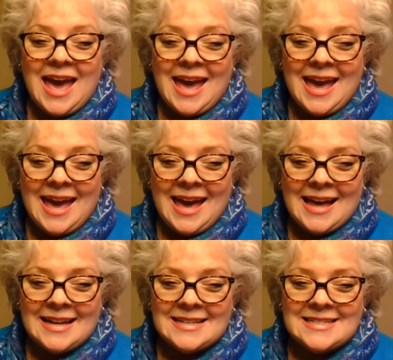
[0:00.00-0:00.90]

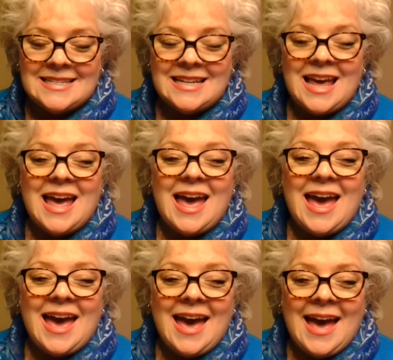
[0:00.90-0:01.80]
And.
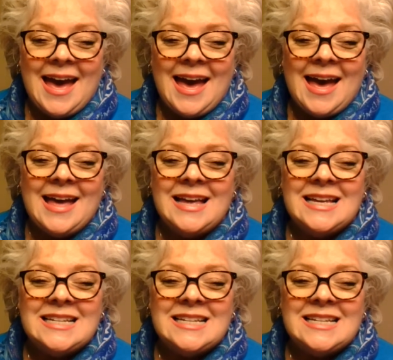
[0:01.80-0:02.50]
And.